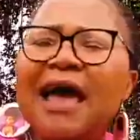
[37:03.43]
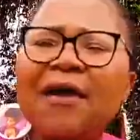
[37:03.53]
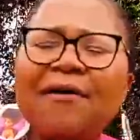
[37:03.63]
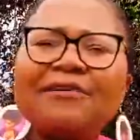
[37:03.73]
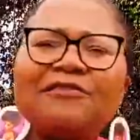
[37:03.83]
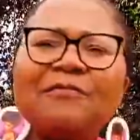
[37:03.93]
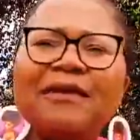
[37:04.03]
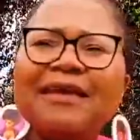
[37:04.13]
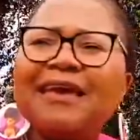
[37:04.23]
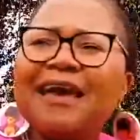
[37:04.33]
I want to
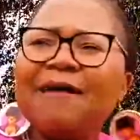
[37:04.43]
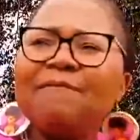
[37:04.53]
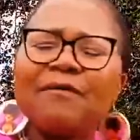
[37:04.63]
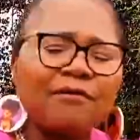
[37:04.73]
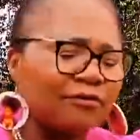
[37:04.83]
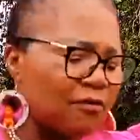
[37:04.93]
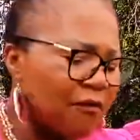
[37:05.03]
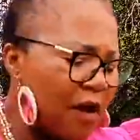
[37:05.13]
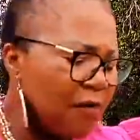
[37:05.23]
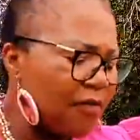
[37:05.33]
be here because of
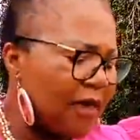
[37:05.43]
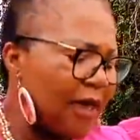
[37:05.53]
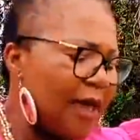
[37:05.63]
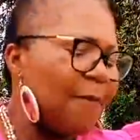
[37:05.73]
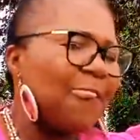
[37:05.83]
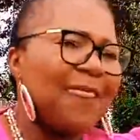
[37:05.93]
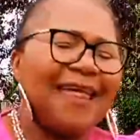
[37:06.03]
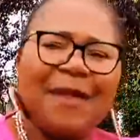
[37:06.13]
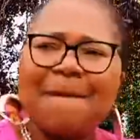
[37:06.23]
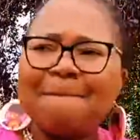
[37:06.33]
healthcare.
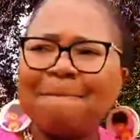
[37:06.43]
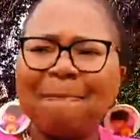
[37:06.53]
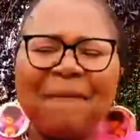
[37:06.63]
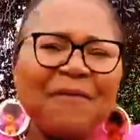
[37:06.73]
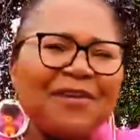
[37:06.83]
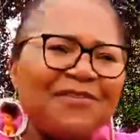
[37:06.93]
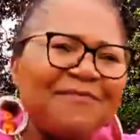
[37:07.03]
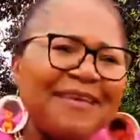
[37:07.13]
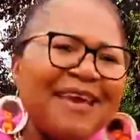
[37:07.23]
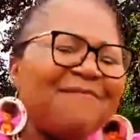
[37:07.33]
You want to
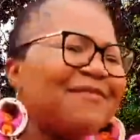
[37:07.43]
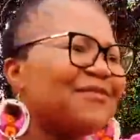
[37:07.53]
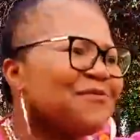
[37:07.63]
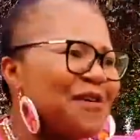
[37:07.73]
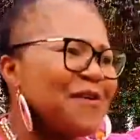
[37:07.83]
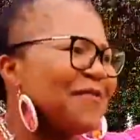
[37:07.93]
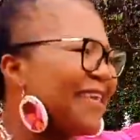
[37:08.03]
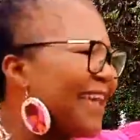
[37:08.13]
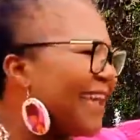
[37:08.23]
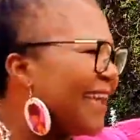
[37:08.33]
be here because of
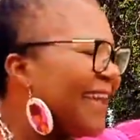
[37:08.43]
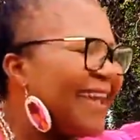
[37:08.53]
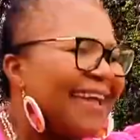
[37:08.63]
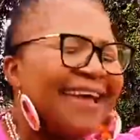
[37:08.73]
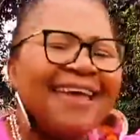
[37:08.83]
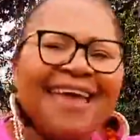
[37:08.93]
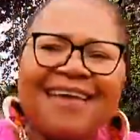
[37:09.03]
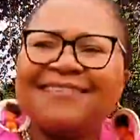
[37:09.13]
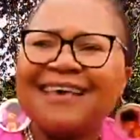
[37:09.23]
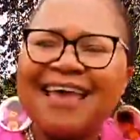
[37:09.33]
healthcare.
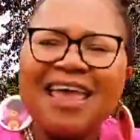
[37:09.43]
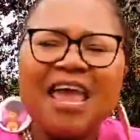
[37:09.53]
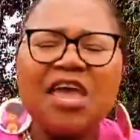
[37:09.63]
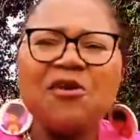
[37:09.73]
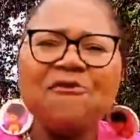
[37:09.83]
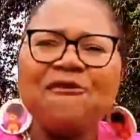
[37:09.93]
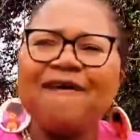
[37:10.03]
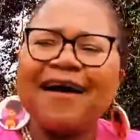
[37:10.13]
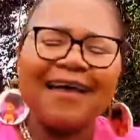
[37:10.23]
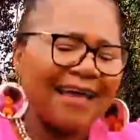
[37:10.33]
Yes, I hear you.
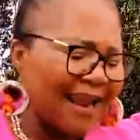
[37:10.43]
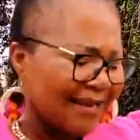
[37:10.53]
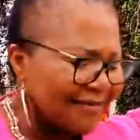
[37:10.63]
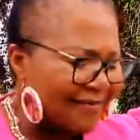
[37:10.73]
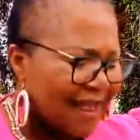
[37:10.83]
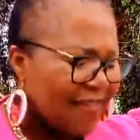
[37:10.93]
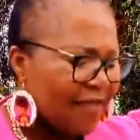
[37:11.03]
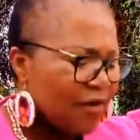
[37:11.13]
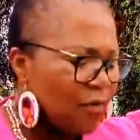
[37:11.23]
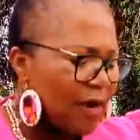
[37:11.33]
I can understand
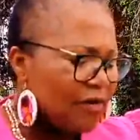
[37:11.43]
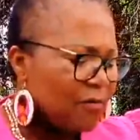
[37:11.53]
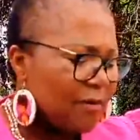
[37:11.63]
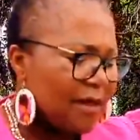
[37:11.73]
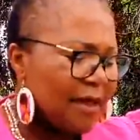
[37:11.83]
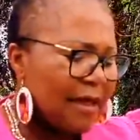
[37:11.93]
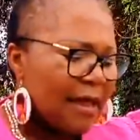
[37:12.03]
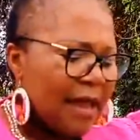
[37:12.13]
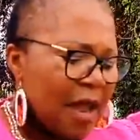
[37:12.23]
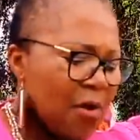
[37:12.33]
that you want to be here,
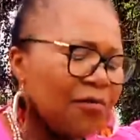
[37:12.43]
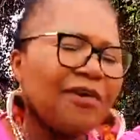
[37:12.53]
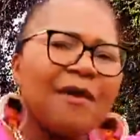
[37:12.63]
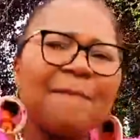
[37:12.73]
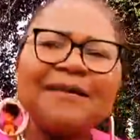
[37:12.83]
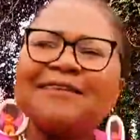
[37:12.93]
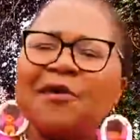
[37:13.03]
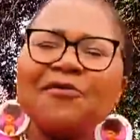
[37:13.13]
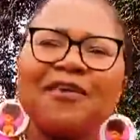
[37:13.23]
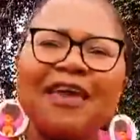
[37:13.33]
healthcare. But
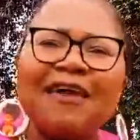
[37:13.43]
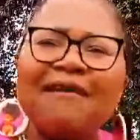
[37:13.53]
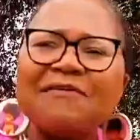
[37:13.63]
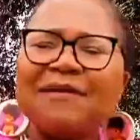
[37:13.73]
healthcare,